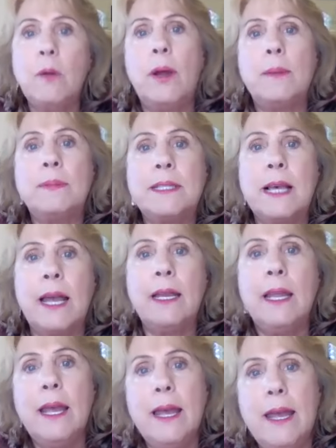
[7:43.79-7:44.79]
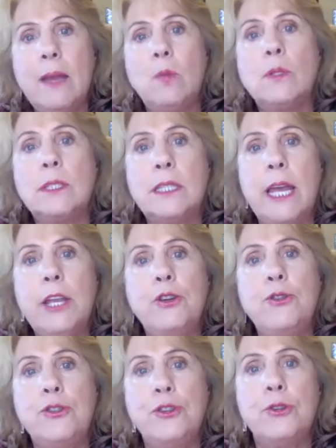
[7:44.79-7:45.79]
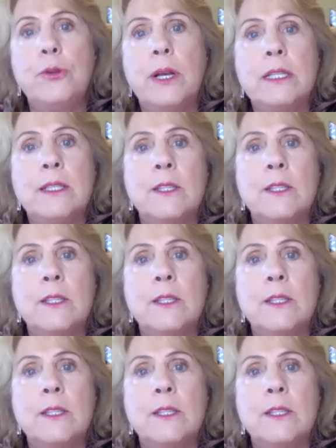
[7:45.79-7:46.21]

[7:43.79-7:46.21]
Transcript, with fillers: website and will take you to it.